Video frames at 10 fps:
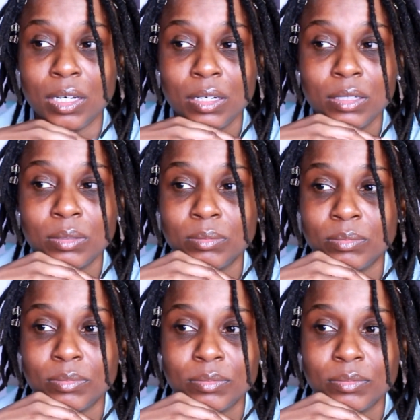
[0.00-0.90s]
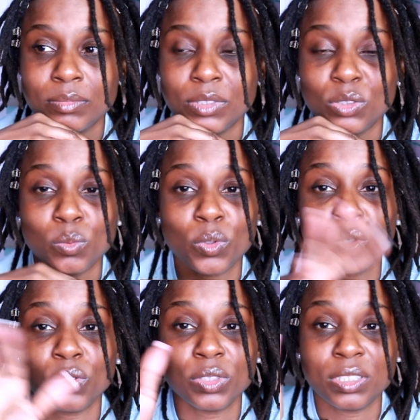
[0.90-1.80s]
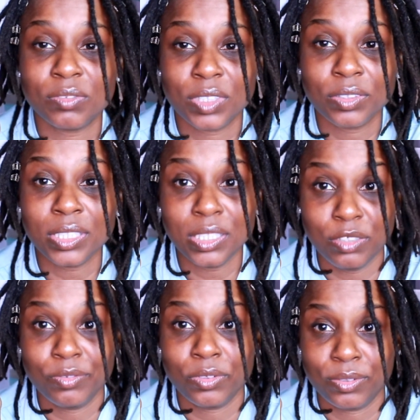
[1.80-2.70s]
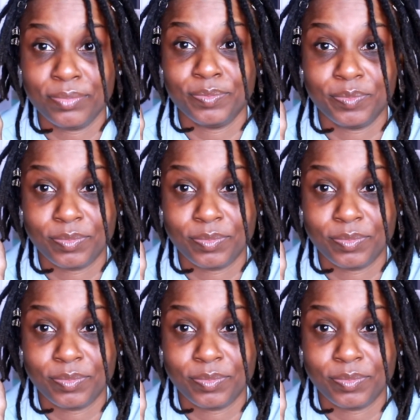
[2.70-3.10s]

Um, this world is very evil,